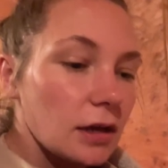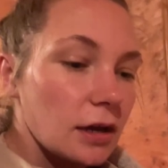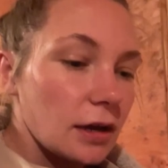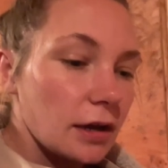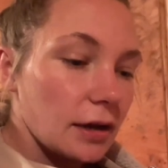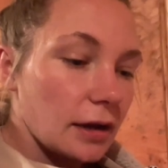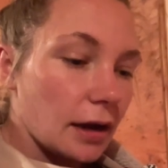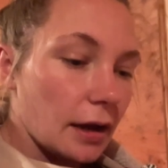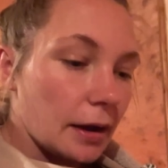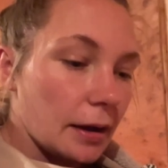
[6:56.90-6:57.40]

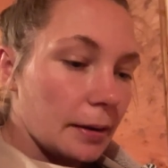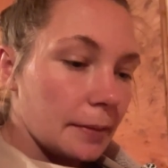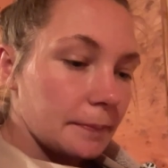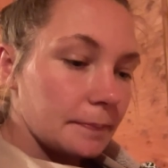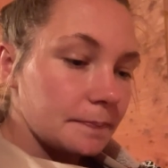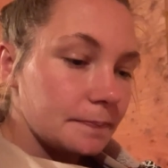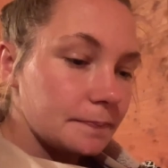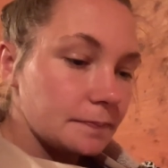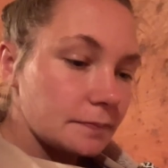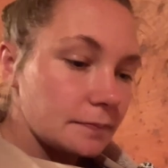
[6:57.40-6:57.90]

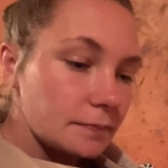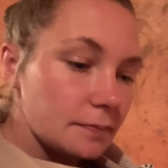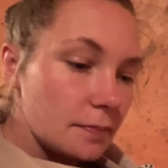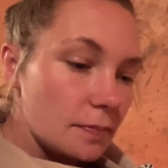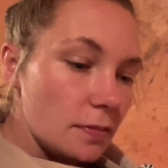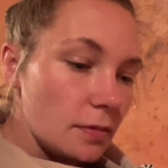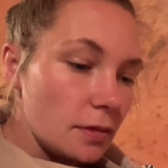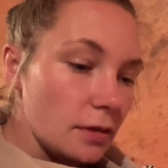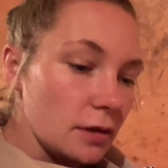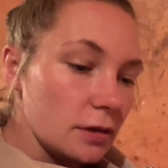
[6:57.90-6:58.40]
Um,
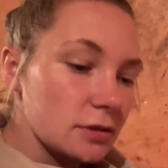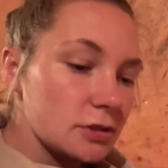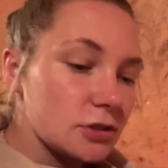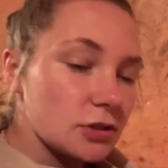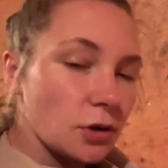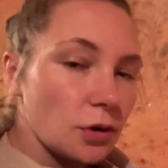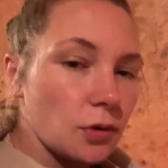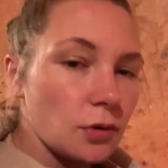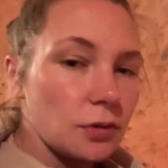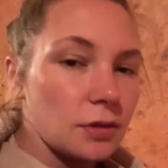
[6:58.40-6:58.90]

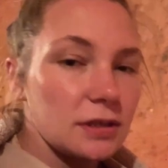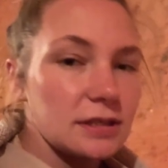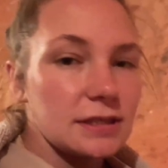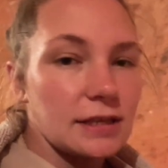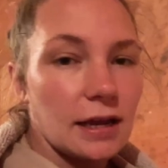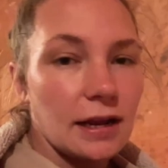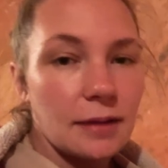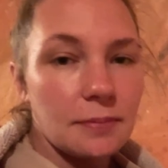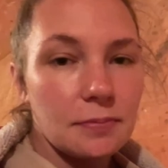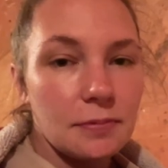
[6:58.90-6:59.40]
so the
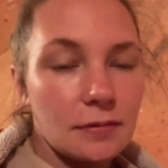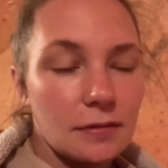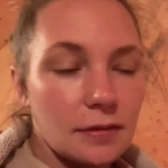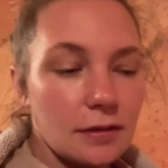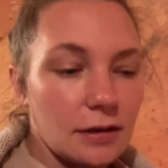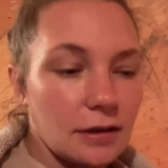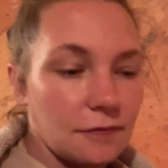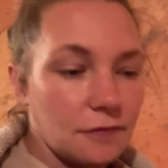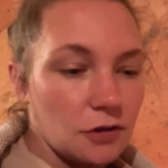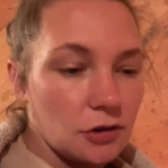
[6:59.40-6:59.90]
setup,
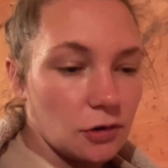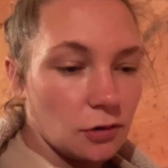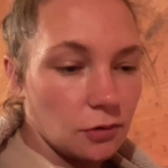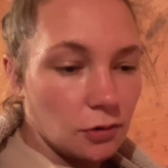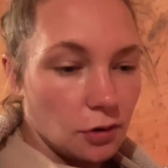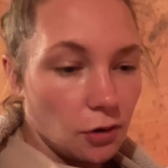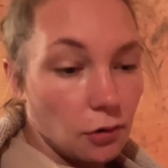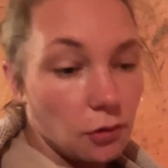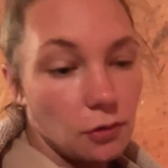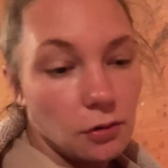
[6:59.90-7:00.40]
if you don't
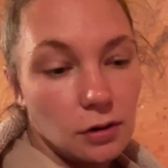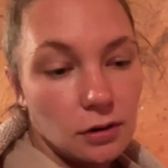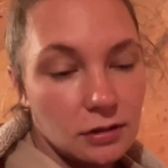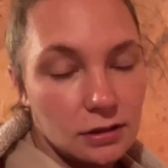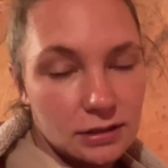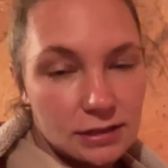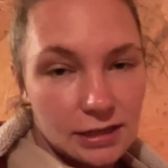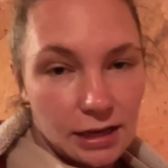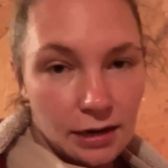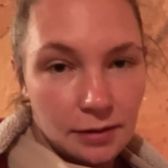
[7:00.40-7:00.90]
know, the
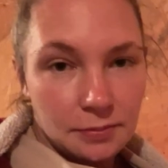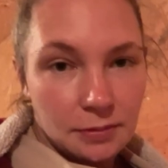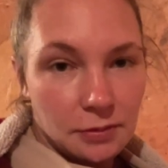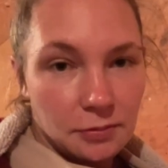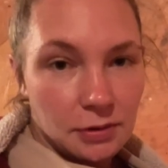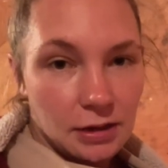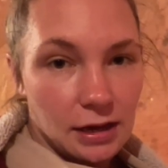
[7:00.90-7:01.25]
setup that we